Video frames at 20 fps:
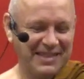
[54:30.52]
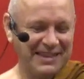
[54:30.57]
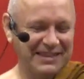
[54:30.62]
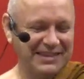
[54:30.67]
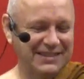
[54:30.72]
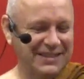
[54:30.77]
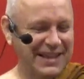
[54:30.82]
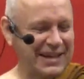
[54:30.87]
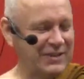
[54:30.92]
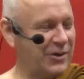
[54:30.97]

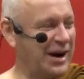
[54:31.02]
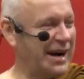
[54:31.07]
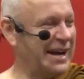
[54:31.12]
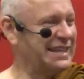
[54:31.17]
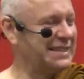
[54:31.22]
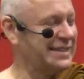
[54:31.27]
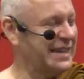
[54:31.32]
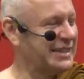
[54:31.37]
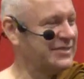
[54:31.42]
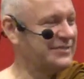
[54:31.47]
so there you are.
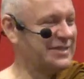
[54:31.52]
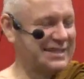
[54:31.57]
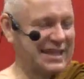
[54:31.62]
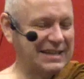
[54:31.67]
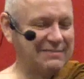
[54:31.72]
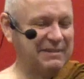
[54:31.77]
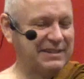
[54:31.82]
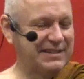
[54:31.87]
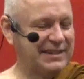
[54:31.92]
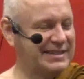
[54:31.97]
It's
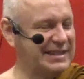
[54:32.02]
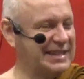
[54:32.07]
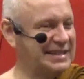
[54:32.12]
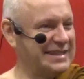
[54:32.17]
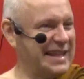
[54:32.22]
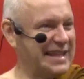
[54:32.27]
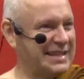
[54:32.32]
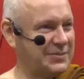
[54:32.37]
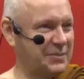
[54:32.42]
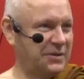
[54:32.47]
interesting because this,
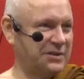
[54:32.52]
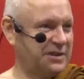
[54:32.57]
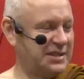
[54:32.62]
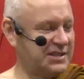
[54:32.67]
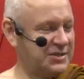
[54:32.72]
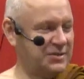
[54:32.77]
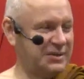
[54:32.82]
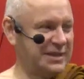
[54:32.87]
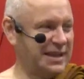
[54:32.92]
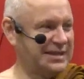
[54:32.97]
that's what the
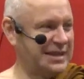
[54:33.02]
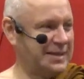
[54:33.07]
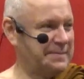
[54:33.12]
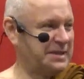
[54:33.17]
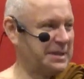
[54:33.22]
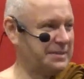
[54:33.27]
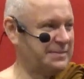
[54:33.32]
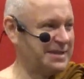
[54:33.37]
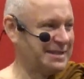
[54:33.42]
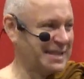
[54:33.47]
sutta
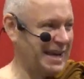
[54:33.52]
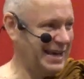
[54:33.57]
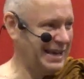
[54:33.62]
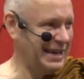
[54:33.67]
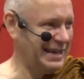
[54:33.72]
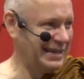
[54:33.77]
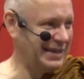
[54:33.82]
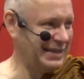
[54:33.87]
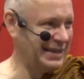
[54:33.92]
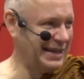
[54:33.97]
seems to be
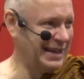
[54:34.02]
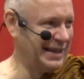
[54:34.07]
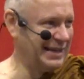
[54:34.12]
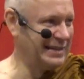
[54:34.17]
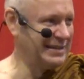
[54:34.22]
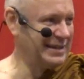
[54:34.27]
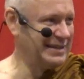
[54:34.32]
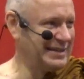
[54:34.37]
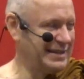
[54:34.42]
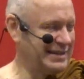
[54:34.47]
saying. Yeah,
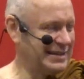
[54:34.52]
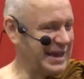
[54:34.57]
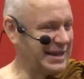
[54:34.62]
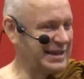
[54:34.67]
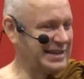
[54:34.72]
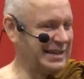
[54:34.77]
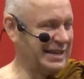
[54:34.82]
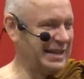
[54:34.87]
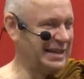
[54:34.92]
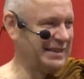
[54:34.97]
this is
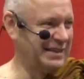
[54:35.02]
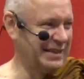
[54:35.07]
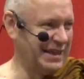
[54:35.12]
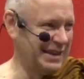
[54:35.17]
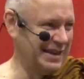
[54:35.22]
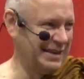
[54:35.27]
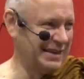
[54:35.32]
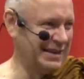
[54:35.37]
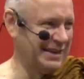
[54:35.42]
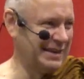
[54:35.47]
actually in
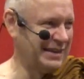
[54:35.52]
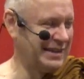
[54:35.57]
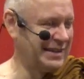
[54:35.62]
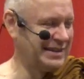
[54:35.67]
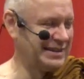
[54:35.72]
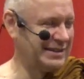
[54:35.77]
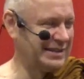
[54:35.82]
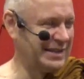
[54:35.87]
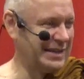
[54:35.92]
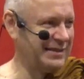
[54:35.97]
there, and
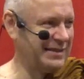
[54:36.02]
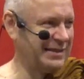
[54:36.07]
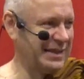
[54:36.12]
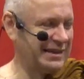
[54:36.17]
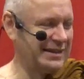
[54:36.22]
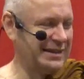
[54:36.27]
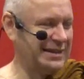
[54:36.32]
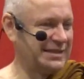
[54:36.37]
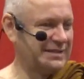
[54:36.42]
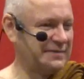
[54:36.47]
that's that,
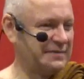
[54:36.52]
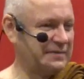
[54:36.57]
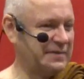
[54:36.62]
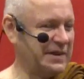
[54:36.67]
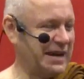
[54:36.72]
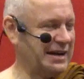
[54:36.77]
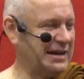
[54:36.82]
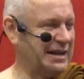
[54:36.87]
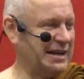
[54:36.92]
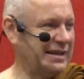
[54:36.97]
that is
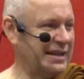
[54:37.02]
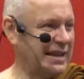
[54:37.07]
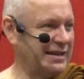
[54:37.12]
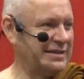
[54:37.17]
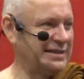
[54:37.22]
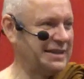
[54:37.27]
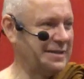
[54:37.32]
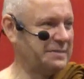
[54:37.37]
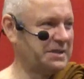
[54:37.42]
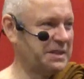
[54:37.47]
fairly
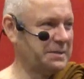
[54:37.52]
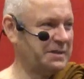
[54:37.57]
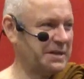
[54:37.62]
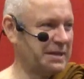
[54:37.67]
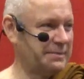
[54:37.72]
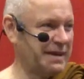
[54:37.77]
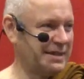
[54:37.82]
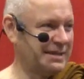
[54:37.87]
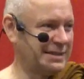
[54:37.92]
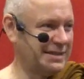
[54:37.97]
that seems to be
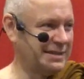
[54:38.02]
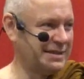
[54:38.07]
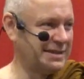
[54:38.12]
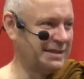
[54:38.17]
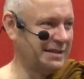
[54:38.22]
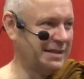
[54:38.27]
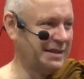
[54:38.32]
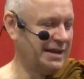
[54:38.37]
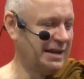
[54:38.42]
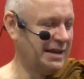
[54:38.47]
the message.
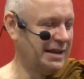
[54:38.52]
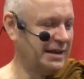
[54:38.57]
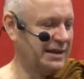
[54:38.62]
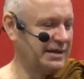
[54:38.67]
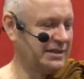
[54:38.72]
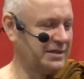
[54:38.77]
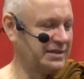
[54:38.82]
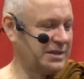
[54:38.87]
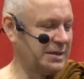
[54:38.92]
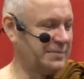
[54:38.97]

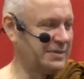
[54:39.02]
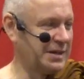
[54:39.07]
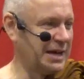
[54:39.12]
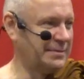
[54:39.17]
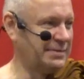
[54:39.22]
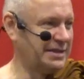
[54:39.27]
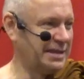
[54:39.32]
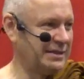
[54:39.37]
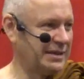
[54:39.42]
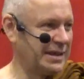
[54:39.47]
So
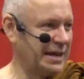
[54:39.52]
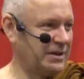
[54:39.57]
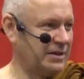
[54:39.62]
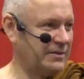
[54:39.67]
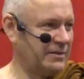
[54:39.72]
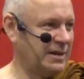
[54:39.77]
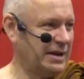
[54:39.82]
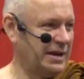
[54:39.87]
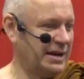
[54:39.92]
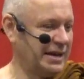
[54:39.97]
sometimes it kind
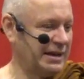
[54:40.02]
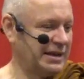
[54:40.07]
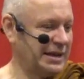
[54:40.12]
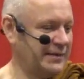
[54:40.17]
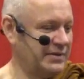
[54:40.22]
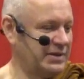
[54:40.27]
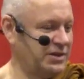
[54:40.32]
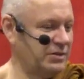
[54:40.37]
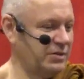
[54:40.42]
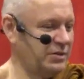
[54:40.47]
of
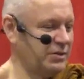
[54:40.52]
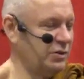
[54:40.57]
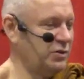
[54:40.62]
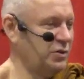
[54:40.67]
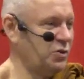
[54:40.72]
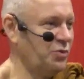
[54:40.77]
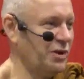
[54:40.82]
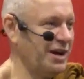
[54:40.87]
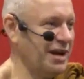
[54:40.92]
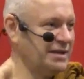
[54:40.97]
gives you
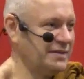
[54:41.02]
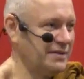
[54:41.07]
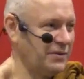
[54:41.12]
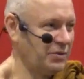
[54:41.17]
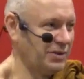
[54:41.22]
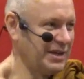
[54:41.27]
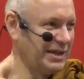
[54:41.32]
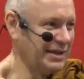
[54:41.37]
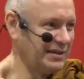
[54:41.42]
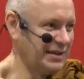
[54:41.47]
new ways of
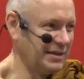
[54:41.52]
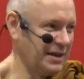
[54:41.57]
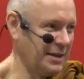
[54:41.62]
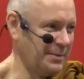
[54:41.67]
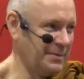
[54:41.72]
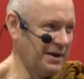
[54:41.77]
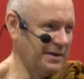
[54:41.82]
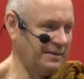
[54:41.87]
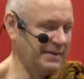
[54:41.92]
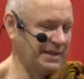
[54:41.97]
looking at the
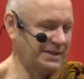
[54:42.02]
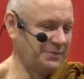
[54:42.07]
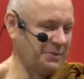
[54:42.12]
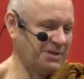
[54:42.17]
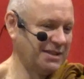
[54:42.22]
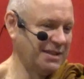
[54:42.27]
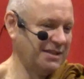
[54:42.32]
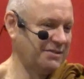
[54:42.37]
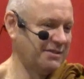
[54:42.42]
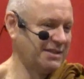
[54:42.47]
dhamma. That's
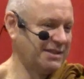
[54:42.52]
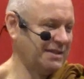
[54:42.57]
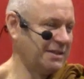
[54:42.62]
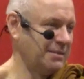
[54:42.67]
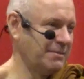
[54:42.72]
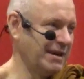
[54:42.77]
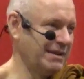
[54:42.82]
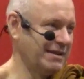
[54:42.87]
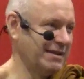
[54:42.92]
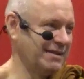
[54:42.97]
what's interesting
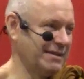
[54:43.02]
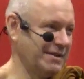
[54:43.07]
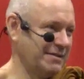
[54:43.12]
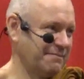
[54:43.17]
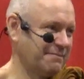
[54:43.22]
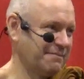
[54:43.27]
about it.